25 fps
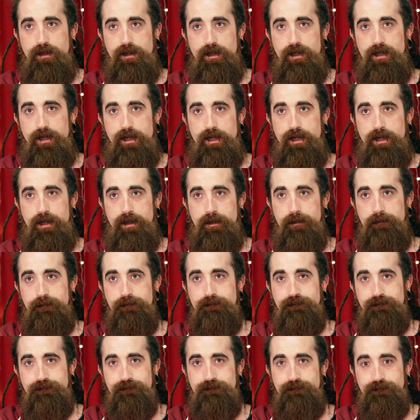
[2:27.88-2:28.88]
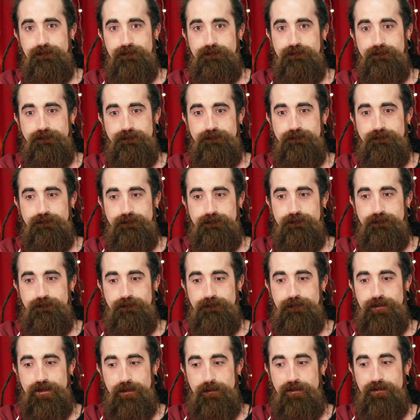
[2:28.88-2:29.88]

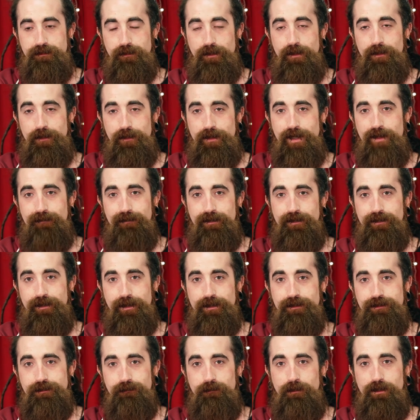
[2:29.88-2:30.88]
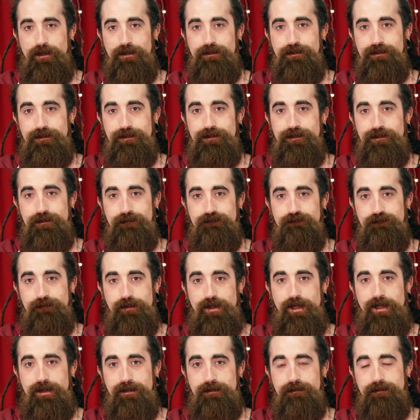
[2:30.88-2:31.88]
Um, give my daughter everything she wants
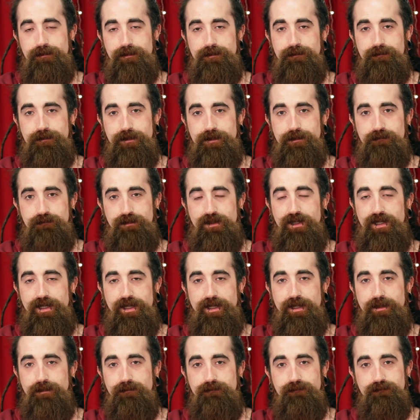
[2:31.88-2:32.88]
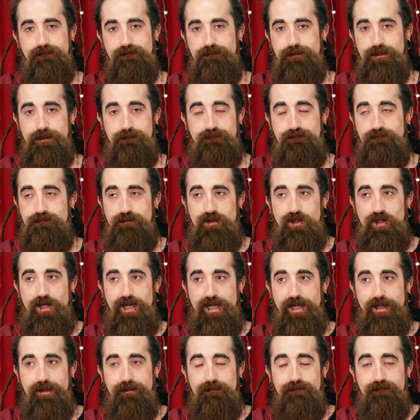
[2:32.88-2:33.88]
and just play, just
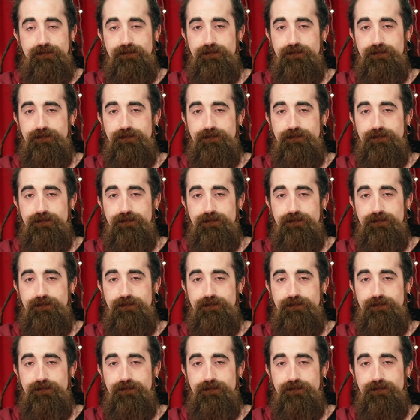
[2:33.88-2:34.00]
play